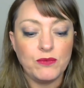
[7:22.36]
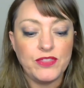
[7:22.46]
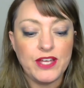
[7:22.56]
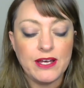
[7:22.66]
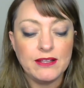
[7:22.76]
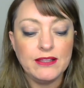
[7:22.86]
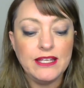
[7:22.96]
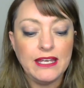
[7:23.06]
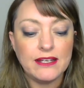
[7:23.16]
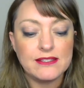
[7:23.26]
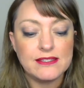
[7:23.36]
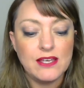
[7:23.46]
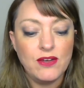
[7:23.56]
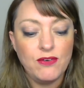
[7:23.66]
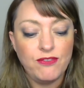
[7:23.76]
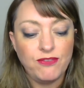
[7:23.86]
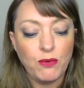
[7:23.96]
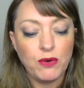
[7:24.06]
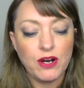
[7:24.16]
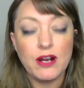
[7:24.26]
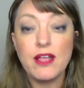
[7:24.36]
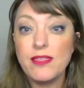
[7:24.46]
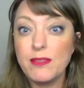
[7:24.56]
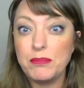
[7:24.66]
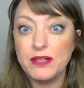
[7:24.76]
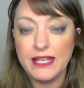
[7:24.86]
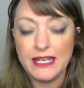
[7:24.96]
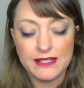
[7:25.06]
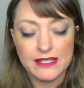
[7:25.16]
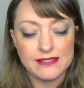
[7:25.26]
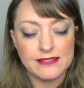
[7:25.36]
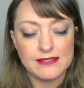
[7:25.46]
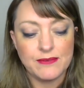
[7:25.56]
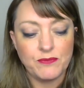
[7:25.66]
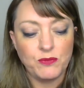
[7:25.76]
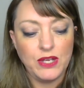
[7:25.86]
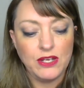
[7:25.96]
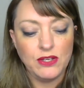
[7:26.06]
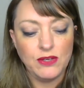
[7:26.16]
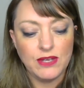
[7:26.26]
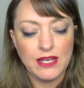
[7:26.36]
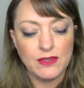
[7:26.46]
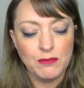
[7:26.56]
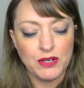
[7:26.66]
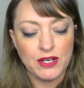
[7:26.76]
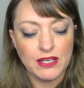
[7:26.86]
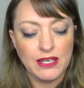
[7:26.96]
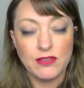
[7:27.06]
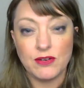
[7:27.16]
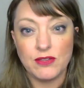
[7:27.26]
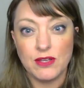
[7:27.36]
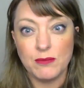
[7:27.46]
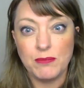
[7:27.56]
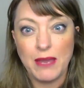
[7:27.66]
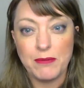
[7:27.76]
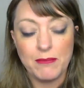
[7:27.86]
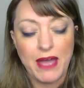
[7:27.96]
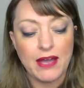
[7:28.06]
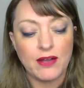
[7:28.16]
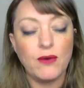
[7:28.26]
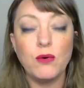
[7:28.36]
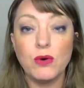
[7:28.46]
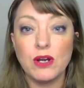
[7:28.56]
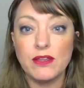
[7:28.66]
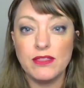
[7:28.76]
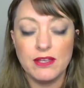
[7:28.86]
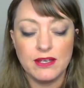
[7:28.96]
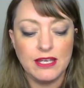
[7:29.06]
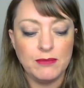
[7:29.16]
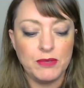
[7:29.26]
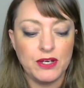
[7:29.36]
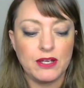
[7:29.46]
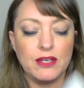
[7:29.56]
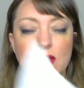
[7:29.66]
The links for the playlists, when you get the book, either the paperback or the ebook,